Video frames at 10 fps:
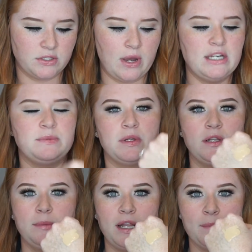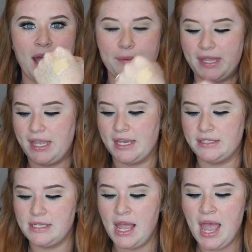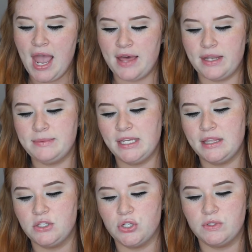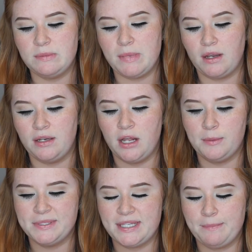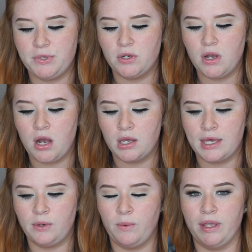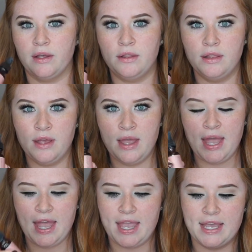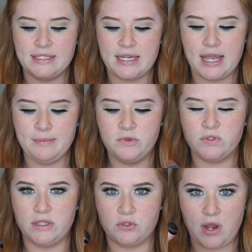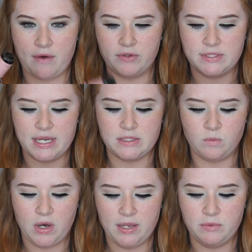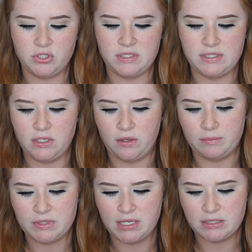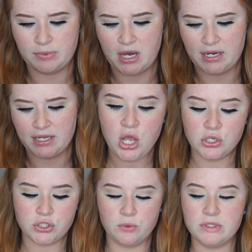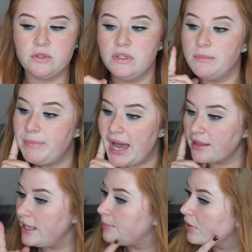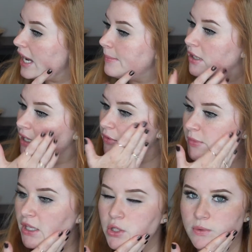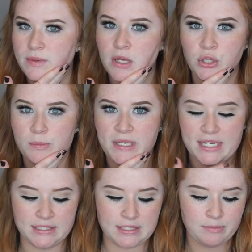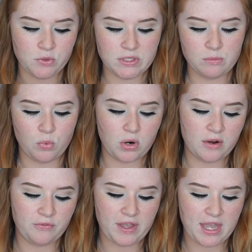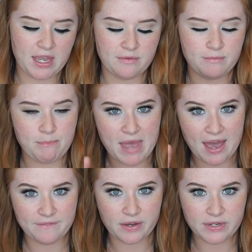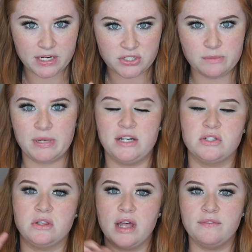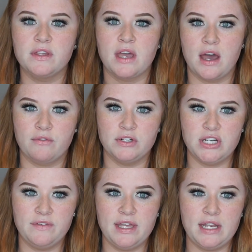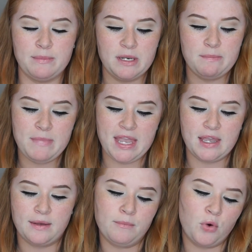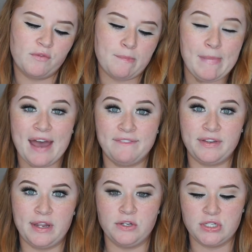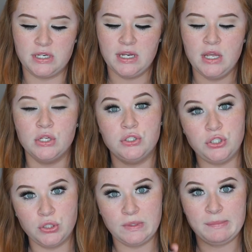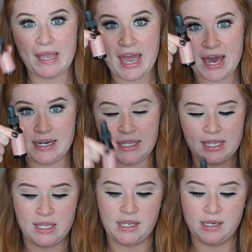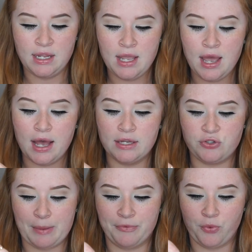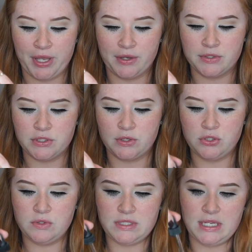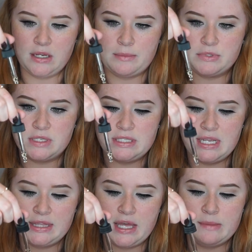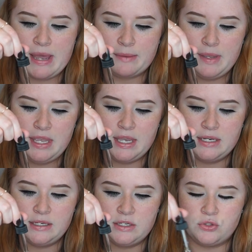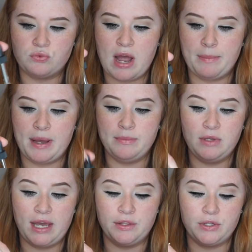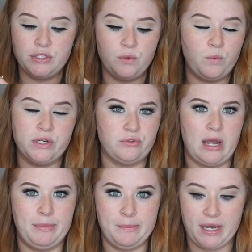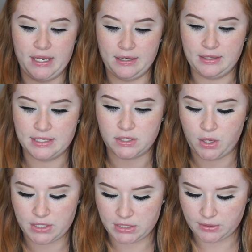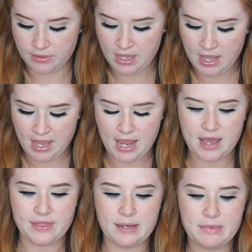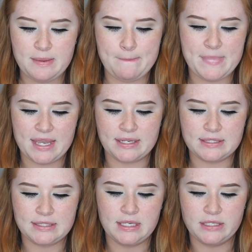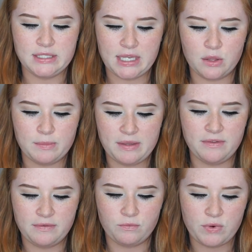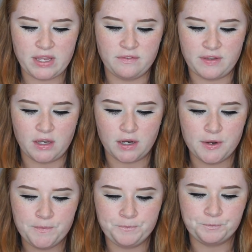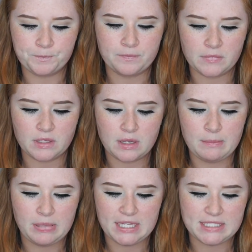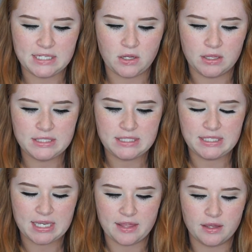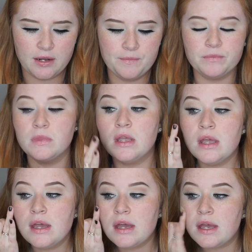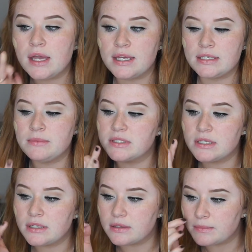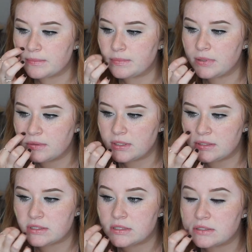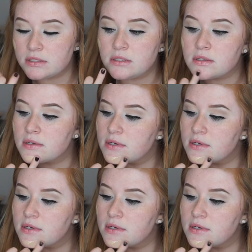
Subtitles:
So I just put a little bit on the back of my hand, and then I'm taking the Josie Maron 100% pure Argan oil, and I'm using the travel size one, which is still tons of product. So with doing the Backlight primer, giving me a luminous, I'm using more of a matte foundation, but I just love the coverage of it, and I'm going to make more of a matte foundation dewy by adding in a drop of oil. So as you see here, I'm just going to take that in the back of my hand and drop. I literally do one drop in mine. That's all I do. And then I'm going to mix together with my ring finger and blend it all in together. And I'm just going to, what is that here?